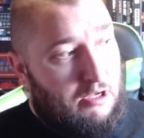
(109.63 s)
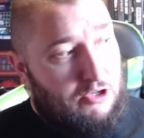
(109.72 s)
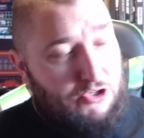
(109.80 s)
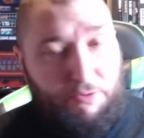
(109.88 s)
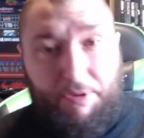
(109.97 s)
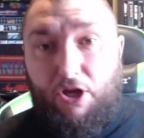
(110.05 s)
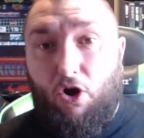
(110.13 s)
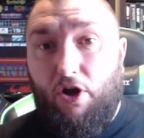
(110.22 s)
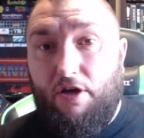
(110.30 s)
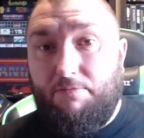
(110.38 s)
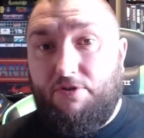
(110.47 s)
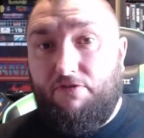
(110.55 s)
some of the
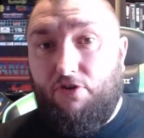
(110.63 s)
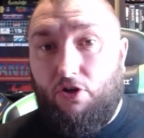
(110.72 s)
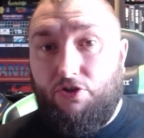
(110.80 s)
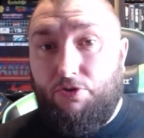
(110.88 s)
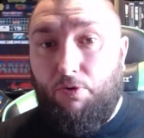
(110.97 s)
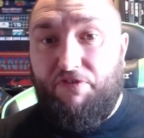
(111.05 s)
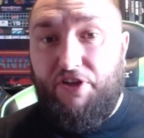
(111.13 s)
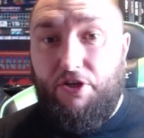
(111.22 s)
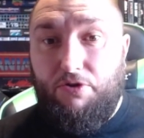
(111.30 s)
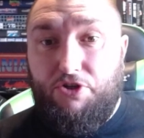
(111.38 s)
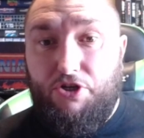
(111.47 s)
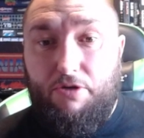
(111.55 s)
items have gone to other
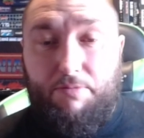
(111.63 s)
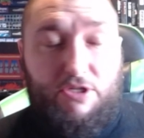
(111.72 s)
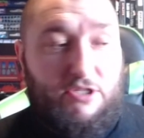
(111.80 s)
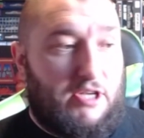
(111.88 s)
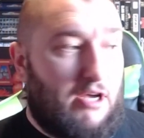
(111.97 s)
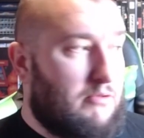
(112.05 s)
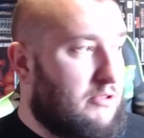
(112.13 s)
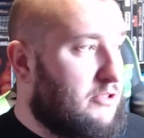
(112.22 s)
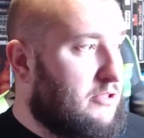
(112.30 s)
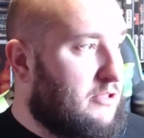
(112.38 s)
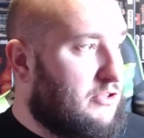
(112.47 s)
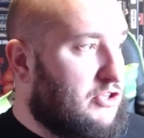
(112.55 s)
YouTubers, so
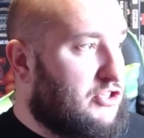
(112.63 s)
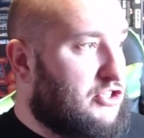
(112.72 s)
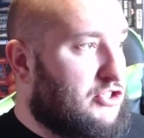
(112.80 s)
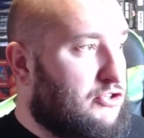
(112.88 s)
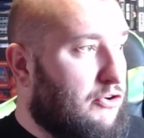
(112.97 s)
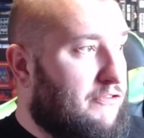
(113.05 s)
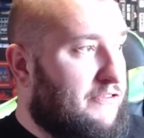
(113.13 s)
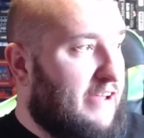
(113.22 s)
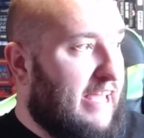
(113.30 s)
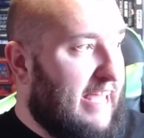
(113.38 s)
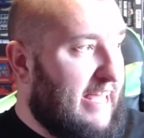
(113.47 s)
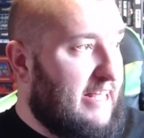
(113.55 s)
the stuff
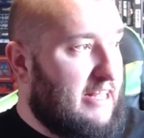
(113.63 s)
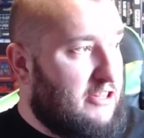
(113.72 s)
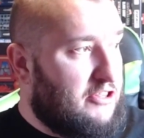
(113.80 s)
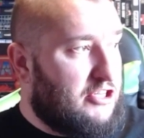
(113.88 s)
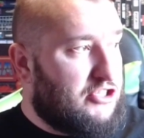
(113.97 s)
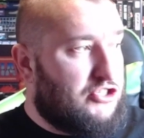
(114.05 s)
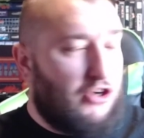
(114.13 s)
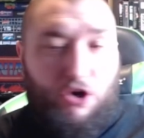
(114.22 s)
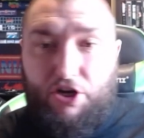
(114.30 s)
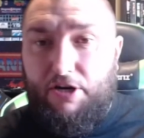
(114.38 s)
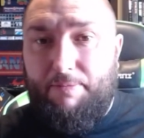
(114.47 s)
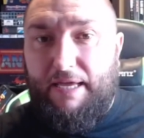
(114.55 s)
that's not
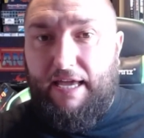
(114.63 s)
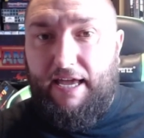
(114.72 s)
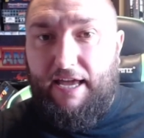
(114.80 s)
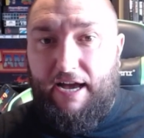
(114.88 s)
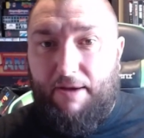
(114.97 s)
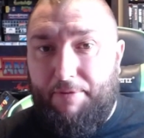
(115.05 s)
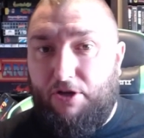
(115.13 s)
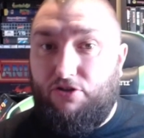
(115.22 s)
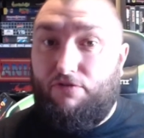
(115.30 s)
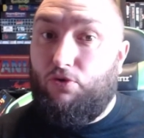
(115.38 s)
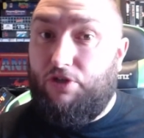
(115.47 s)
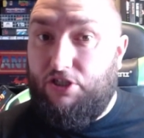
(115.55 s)
going to be here because
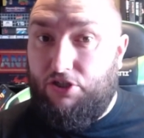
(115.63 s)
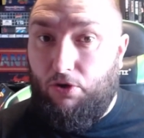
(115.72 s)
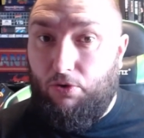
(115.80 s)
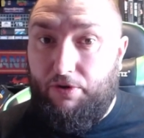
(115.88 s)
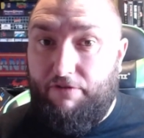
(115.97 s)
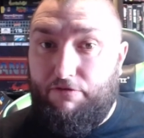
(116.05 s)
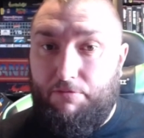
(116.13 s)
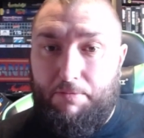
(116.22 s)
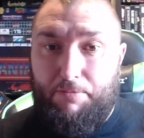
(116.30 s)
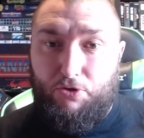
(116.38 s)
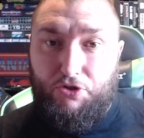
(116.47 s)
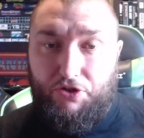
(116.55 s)
I've already sold it from the
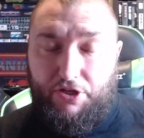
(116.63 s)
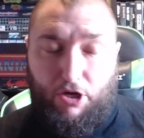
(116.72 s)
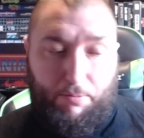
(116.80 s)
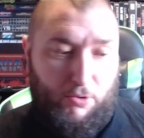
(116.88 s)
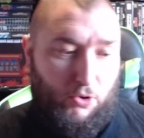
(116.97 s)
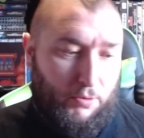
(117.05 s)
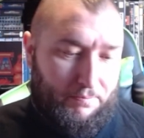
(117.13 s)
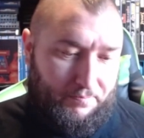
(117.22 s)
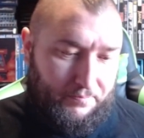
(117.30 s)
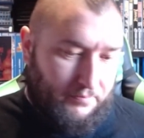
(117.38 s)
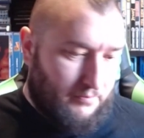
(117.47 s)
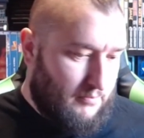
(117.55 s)
bundle that I bought.
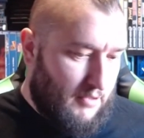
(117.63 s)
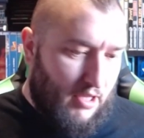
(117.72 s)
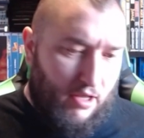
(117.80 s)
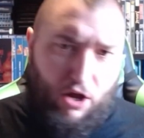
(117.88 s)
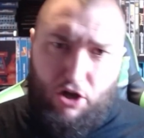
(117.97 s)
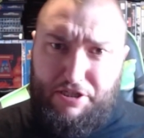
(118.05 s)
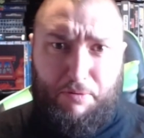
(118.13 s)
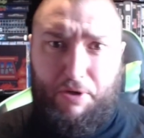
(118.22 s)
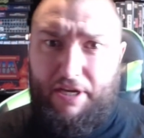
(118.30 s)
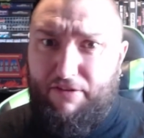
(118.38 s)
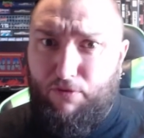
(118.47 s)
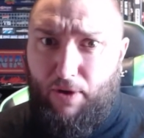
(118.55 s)
I don't
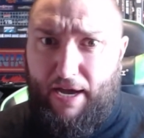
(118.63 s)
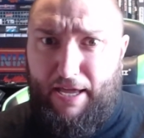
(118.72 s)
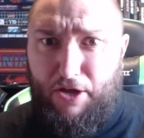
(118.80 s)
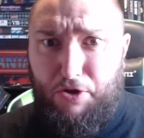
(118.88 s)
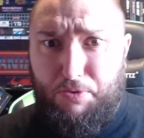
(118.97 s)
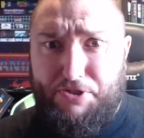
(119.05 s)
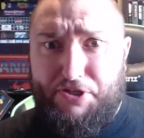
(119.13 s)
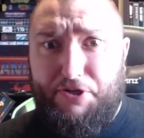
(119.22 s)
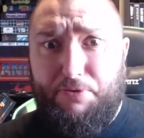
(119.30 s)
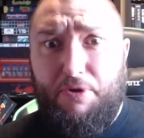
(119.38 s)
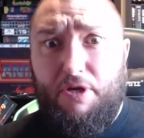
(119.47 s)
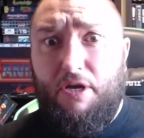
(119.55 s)
want to give away who
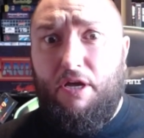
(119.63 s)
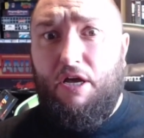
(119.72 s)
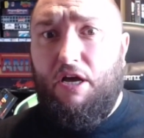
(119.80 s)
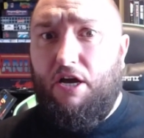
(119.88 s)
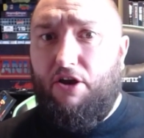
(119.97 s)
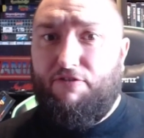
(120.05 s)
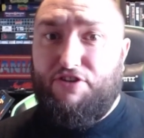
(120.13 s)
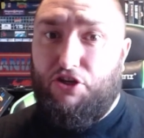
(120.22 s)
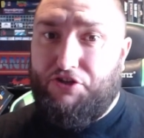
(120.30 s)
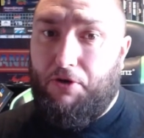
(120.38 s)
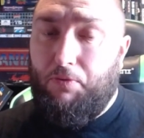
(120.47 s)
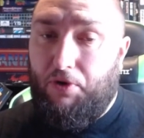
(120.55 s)
to, and obviously
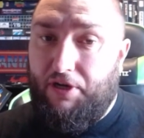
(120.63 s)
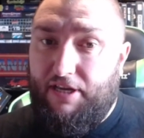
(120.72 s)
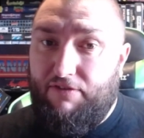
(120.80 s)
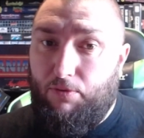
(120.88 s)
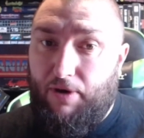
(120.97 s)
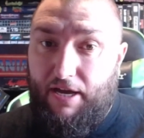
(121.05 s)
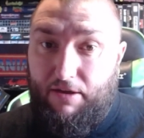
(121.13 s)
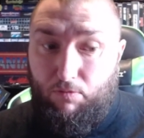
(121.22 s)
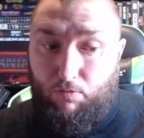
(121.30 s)
I don't want to give away